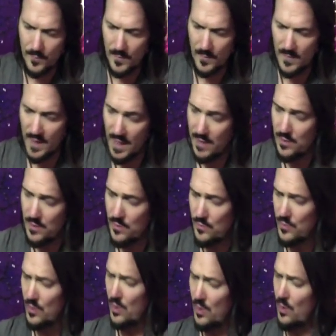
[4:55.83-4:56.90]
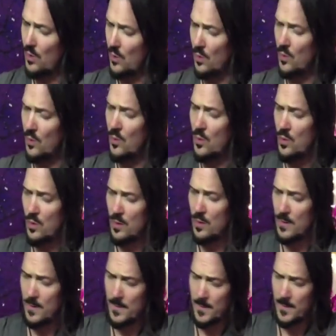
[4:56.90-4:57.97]
then you know
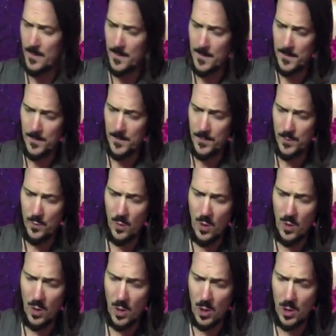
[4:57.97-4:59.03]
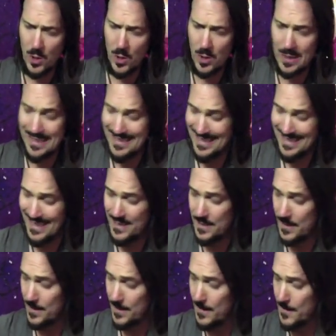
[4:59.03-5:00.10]
you are connected,